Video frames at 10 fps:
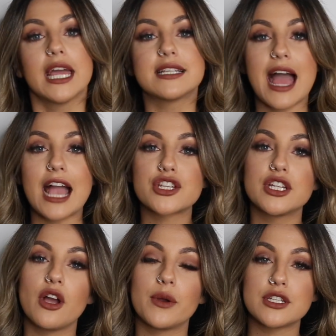is
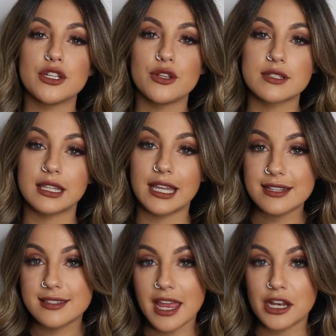actually going to use
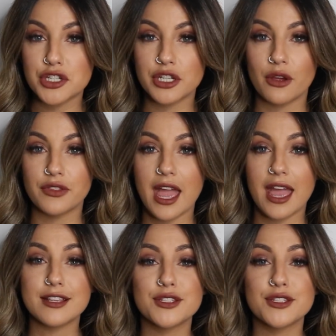less tension on the hair,